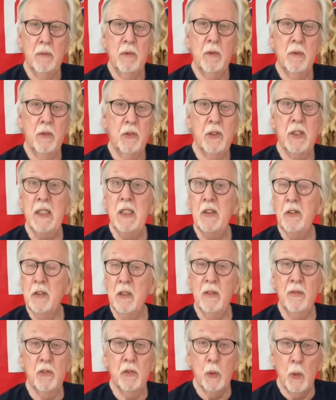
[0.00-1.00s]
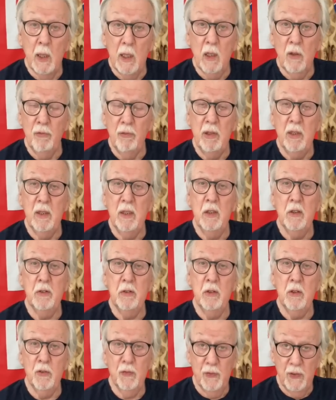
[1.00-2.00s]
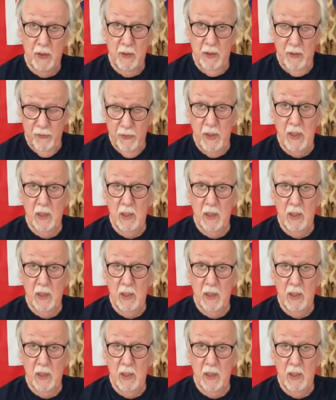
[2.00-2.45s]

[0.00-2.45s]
season of 12 rehearsals for